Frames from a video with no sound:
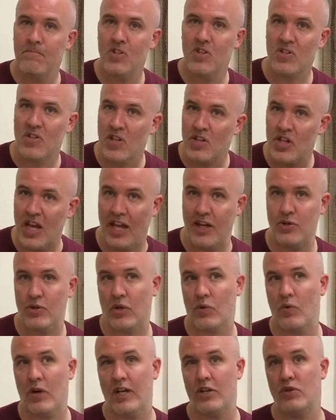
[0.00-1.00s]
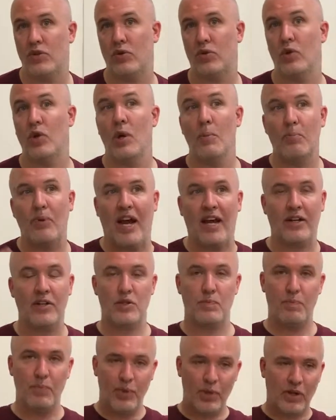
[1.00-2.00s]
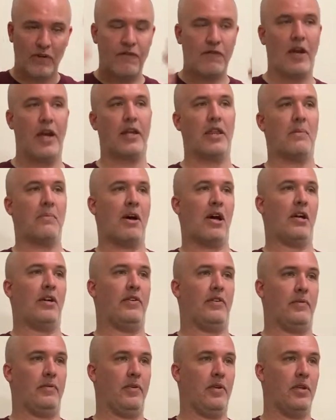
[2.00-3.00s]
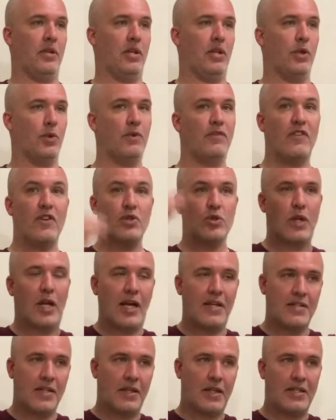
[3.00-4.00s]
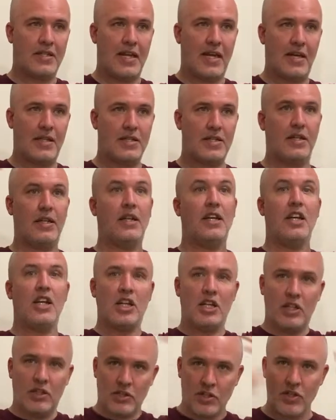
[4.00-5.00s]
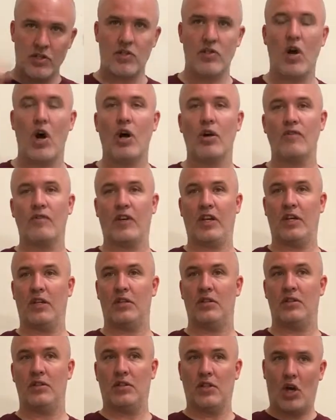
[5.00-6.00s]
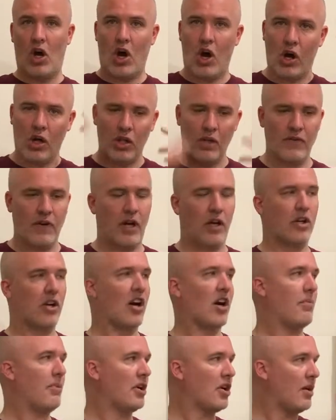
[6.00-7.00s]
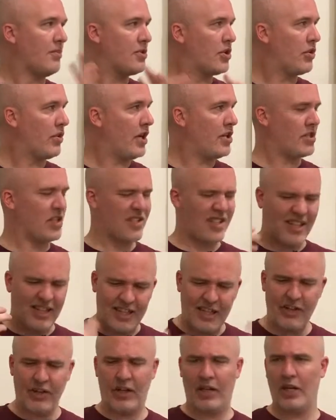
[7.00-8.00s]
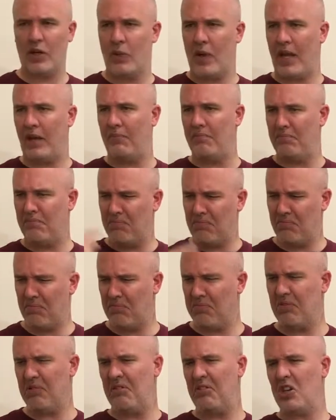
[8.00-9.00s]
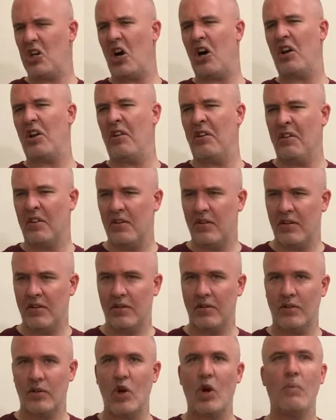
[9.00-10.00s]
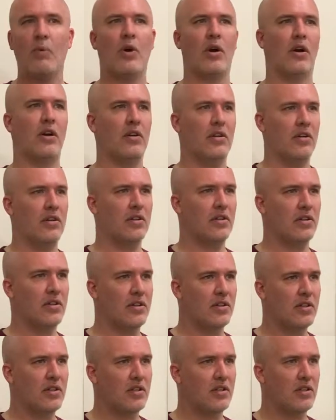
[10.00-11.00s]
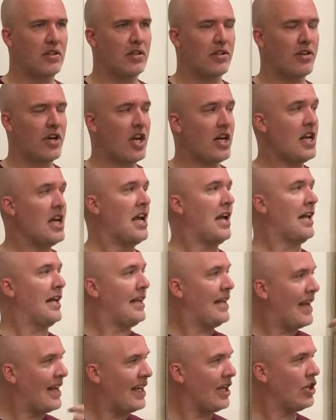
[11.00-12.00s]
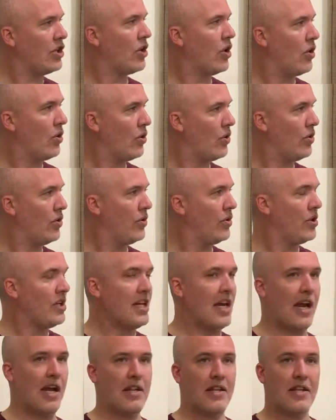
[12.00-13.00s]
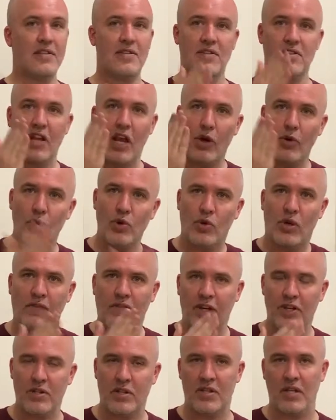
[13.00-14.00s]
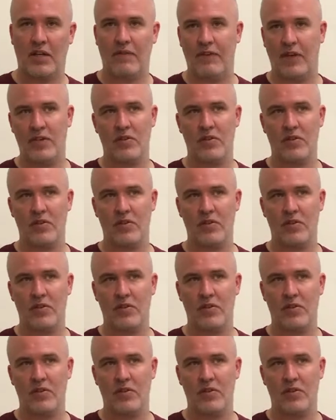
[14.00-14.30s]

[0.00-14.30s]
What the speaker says: This is a tantric way to practice purifying the mind, visualizing the deity, dissolving all of our karmic obscurations, clearing it away, gone, no more, right? Letting go. And this is Haruka Vajrasattva.